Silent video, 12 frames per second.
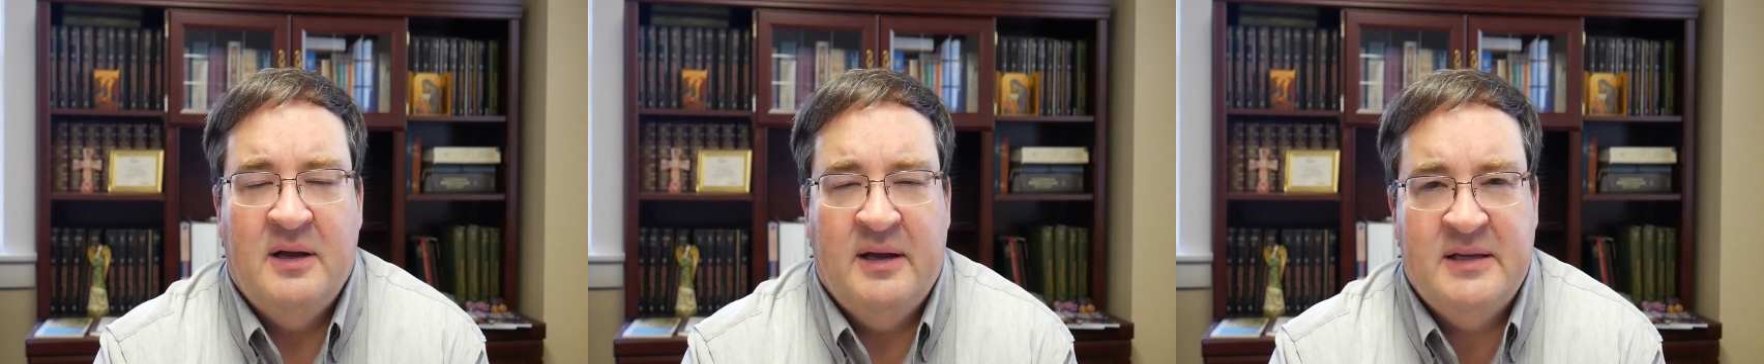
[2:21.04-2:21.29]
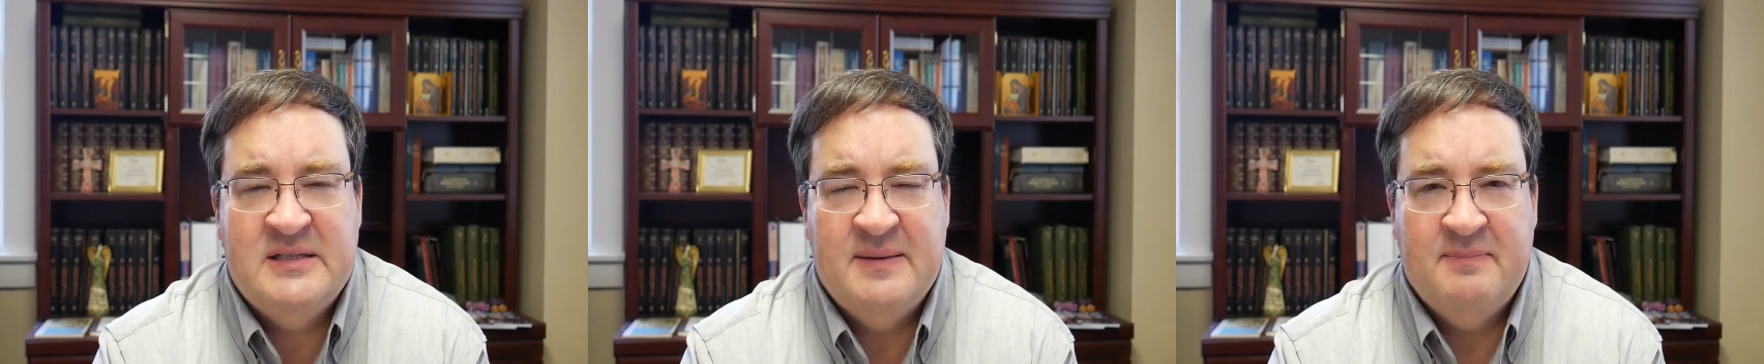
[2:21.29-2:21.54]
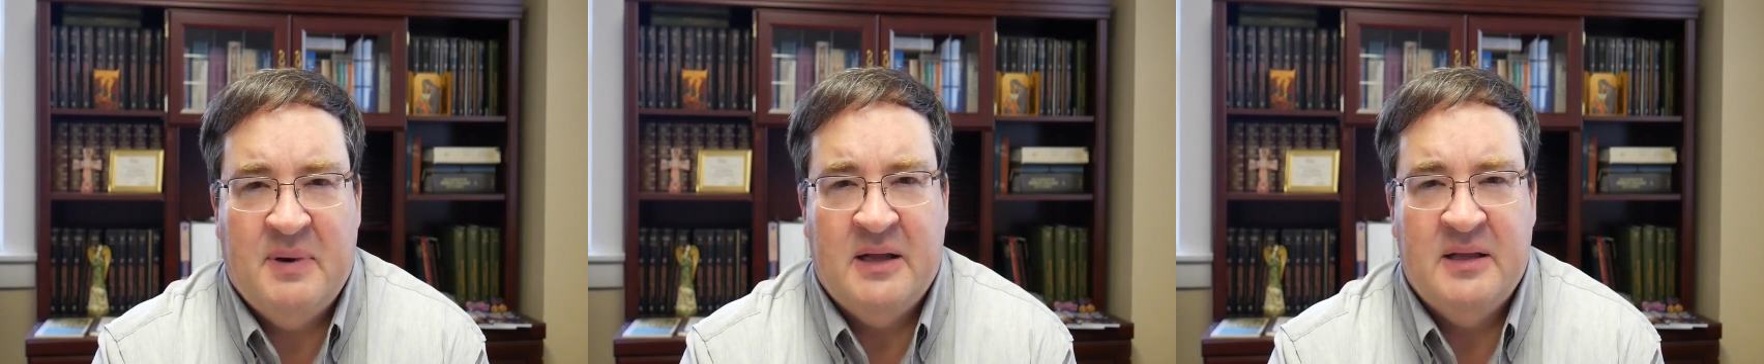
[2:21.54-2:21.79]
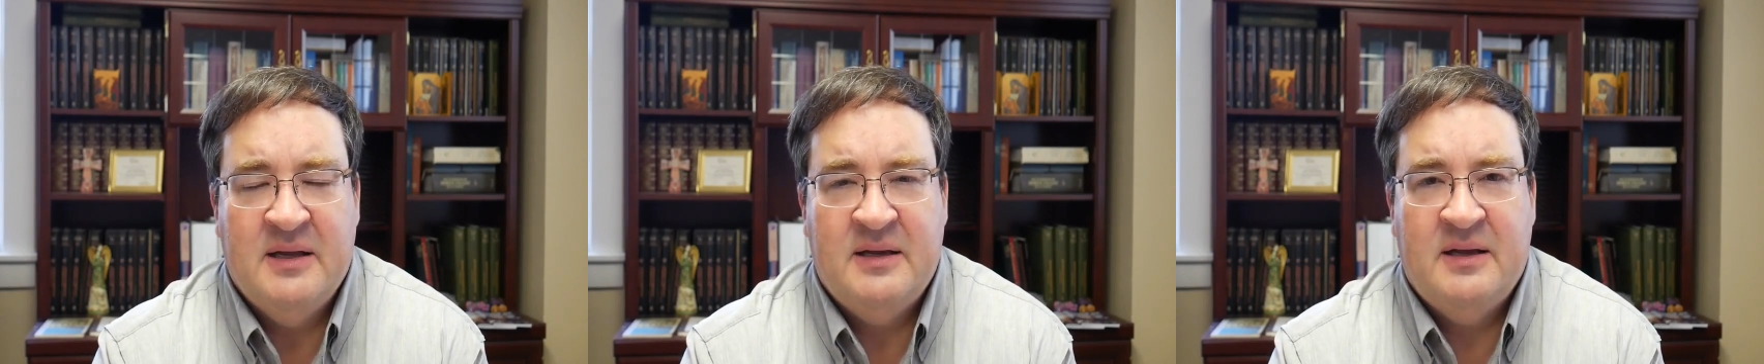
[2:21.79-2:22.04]
is
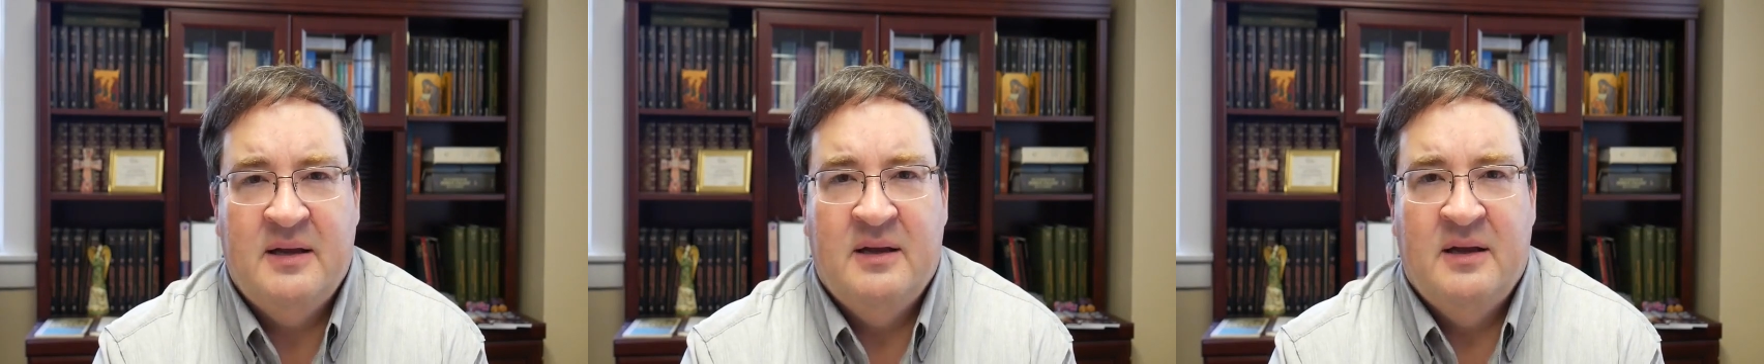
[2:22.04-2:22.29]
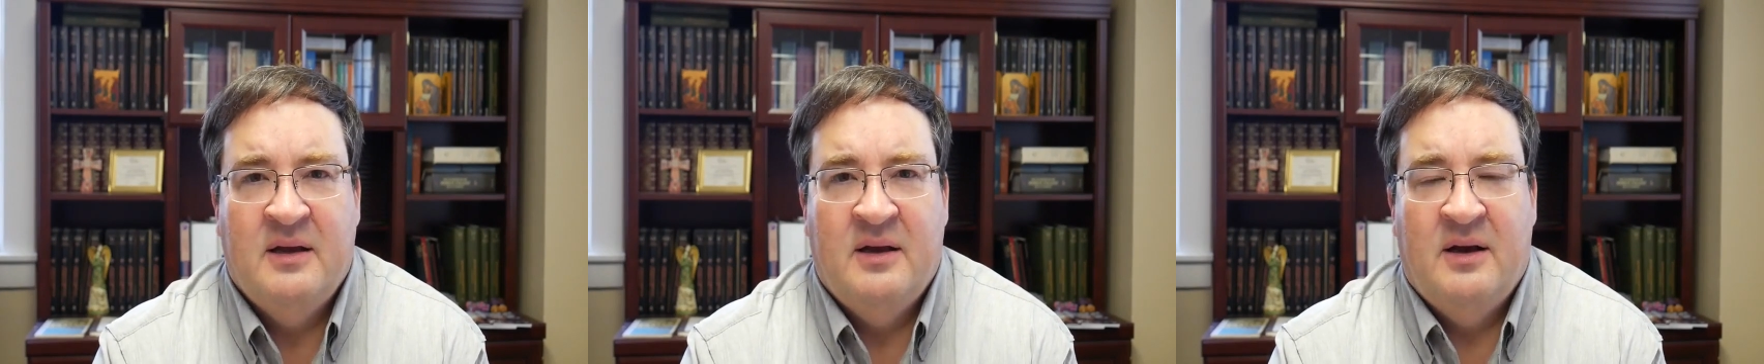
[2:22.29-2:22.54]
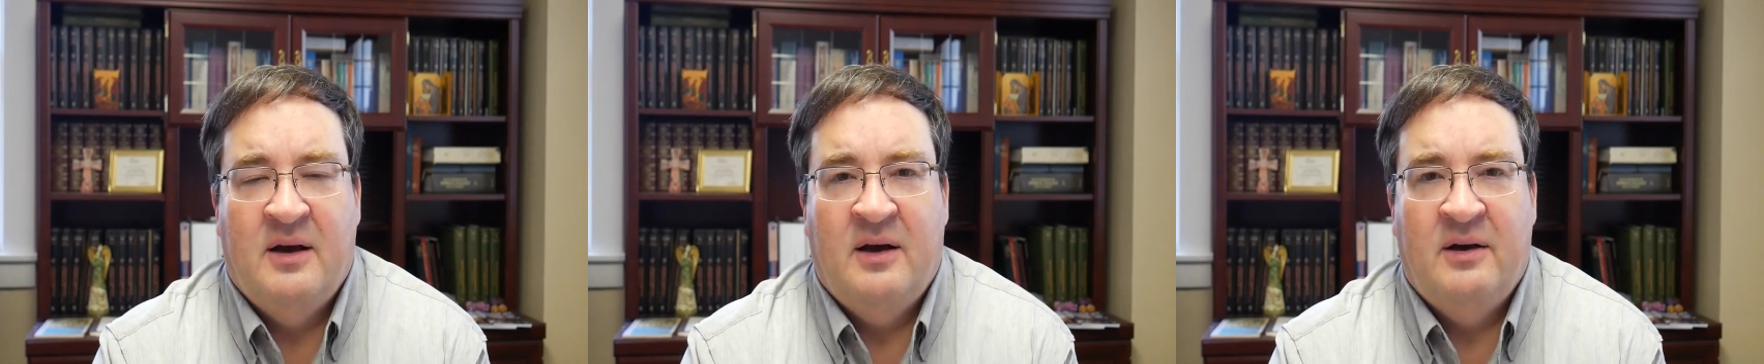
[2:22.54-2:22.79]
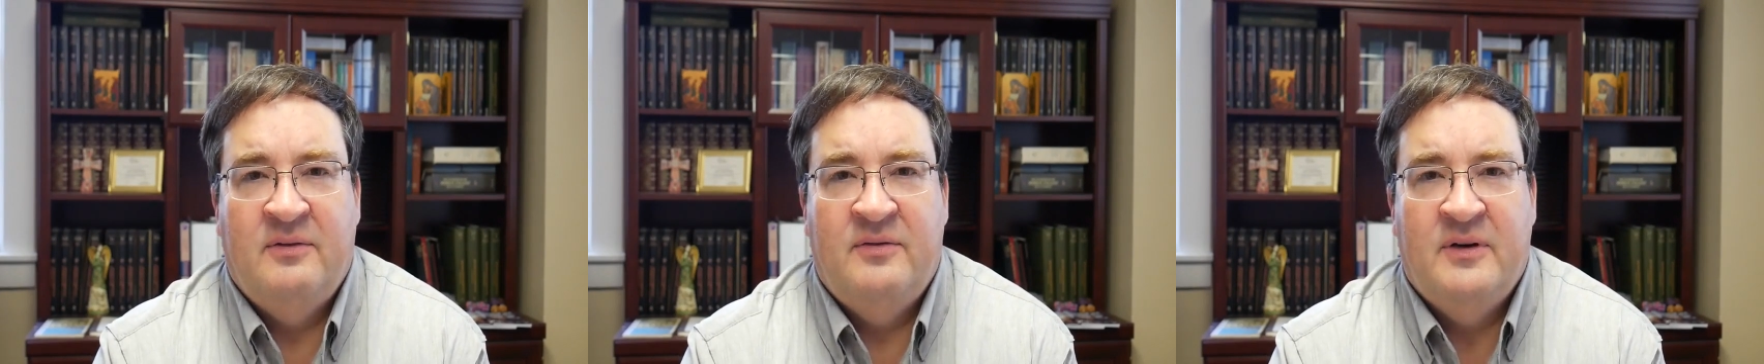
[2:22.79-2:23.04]
symbolic
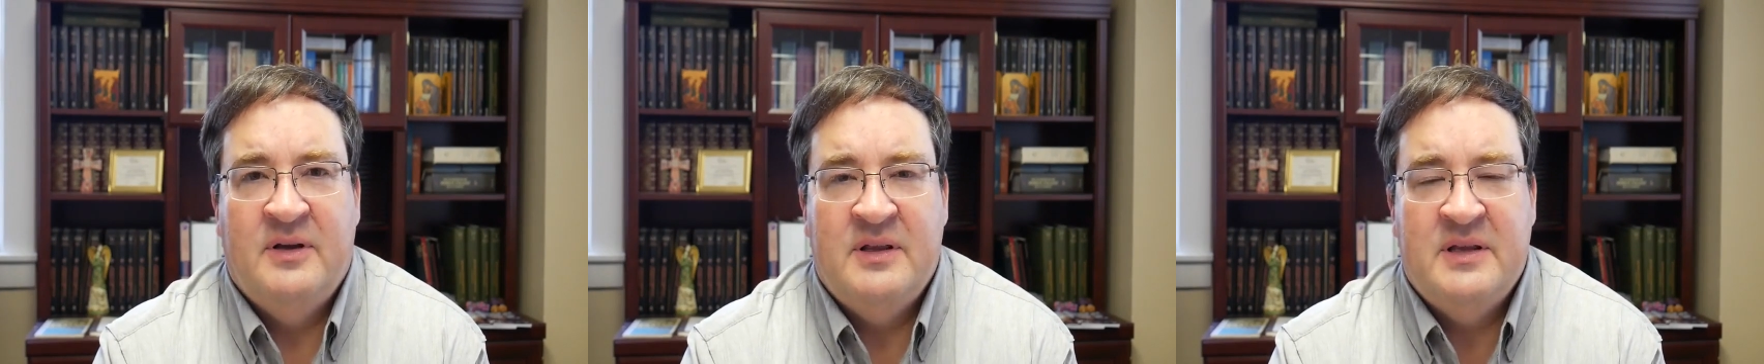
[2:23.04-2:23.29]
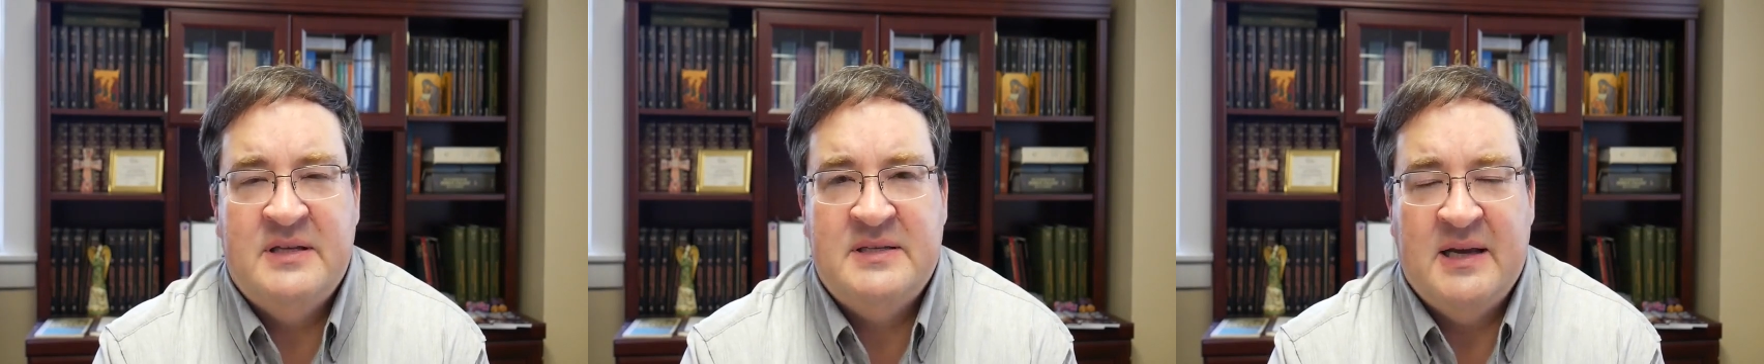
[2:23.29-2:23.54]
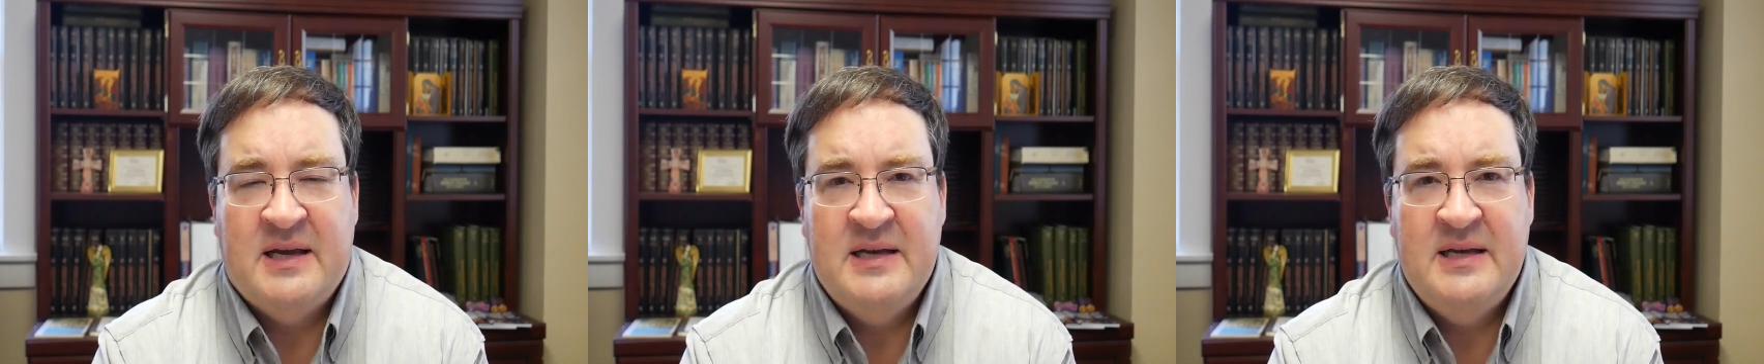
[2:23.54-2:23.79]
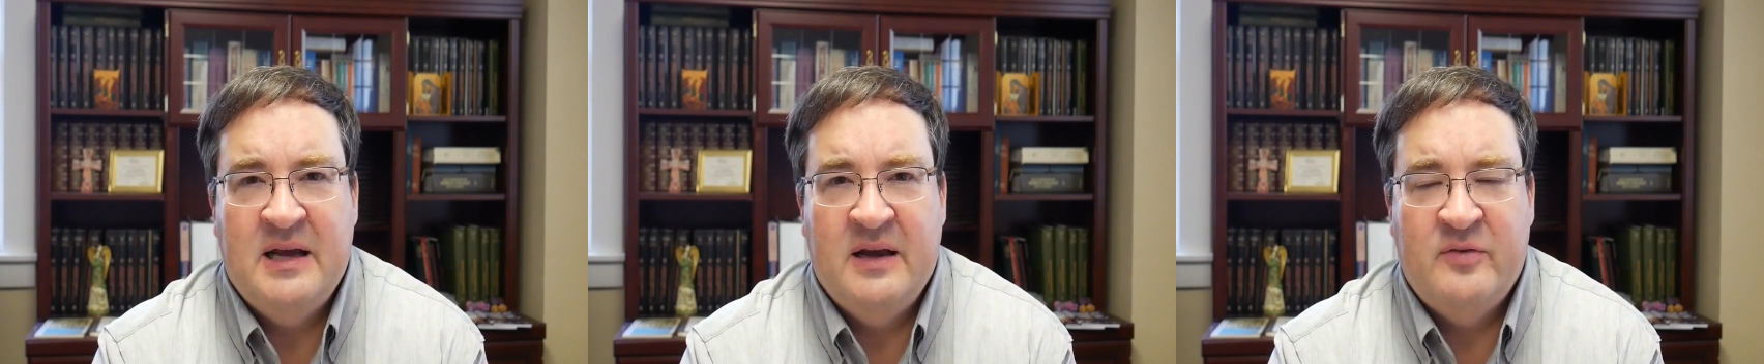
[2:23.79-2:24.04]
of the
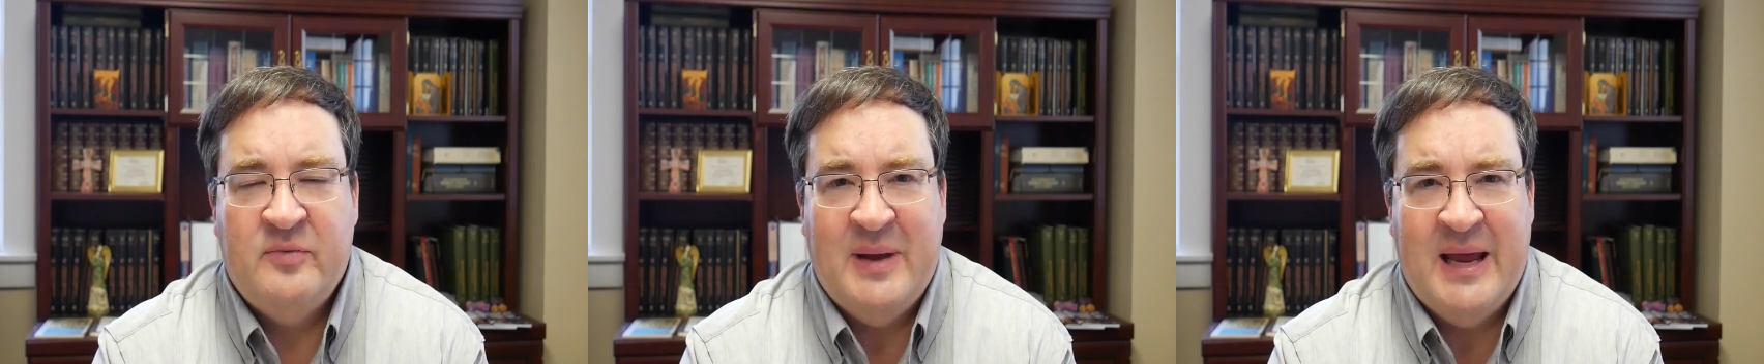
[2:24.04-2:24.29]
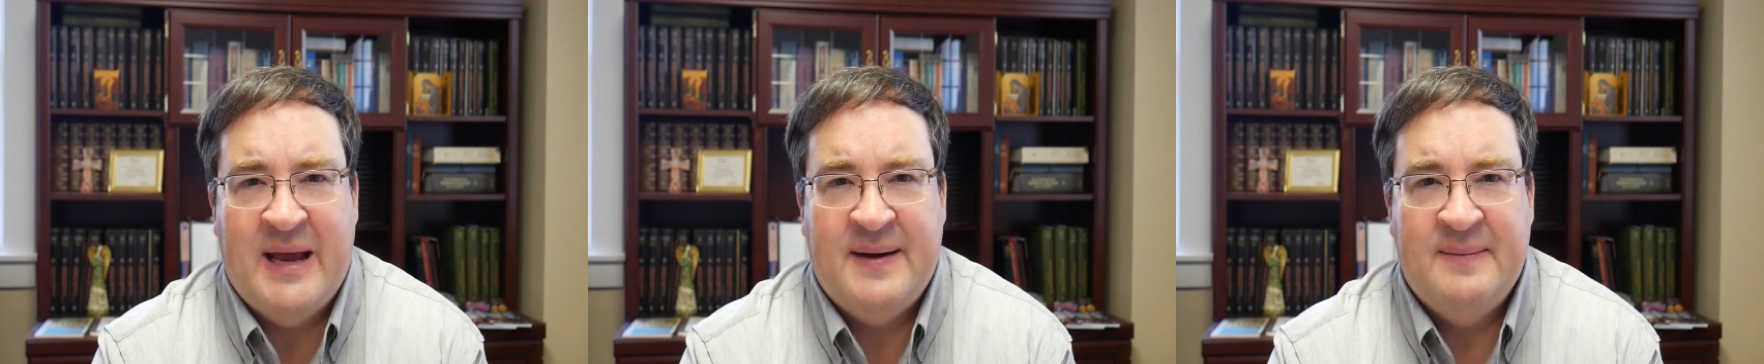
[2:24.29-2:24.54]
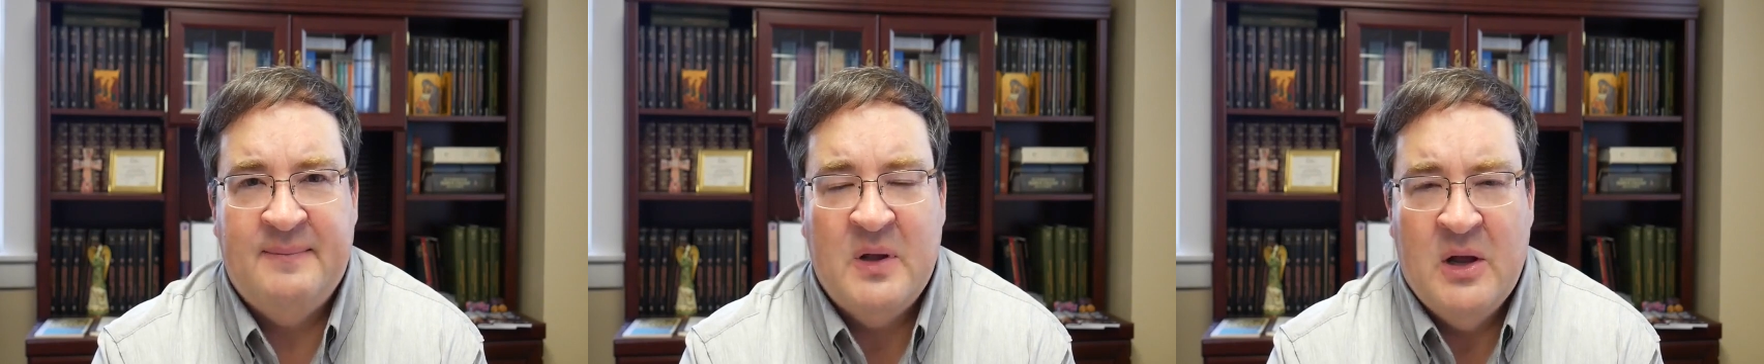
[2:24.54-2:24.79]
Son of Man.